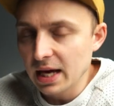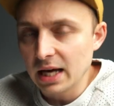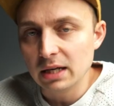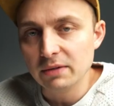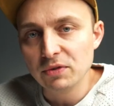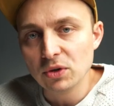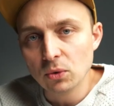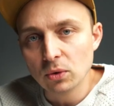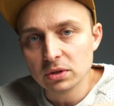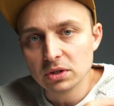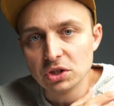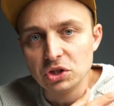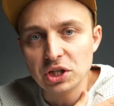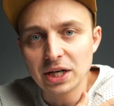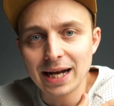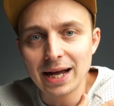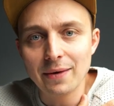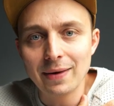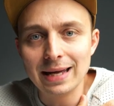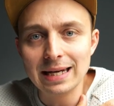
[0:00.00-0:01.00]
And if you want to
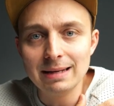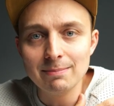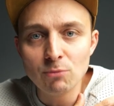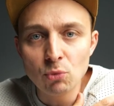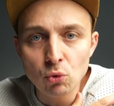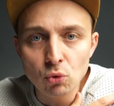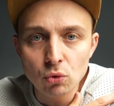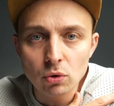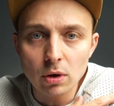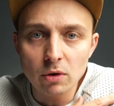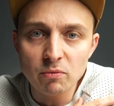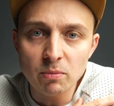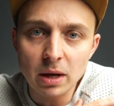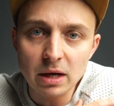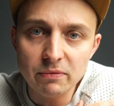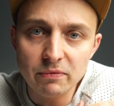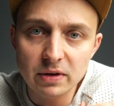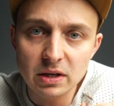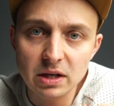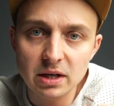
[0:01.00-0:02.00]
check out any more of
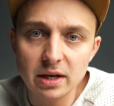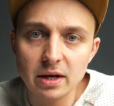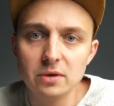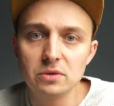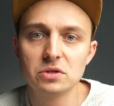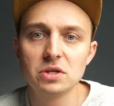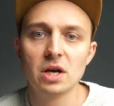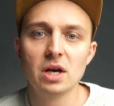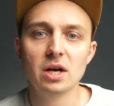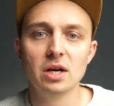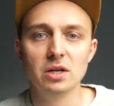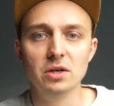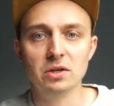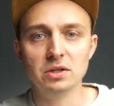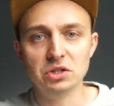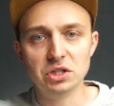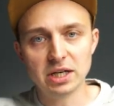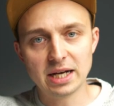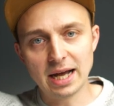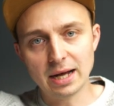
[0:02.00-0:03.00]
my videos, you
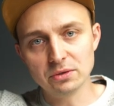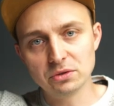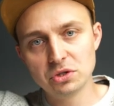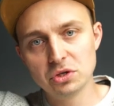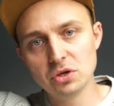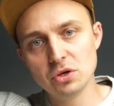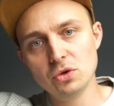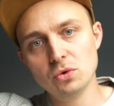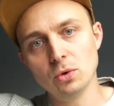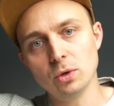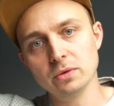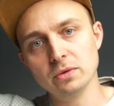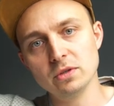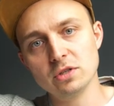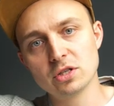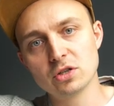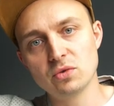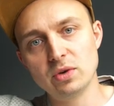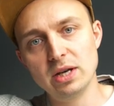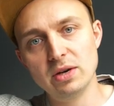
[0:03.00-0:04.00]
can check out 2 on the
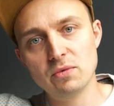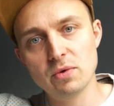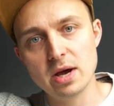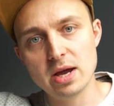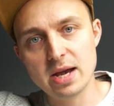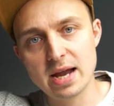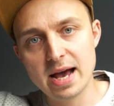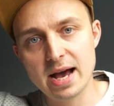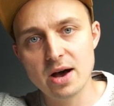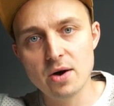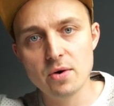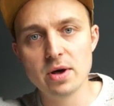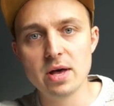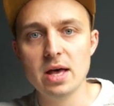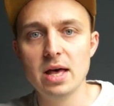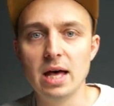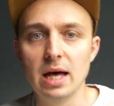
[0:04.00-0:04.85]
screen right now.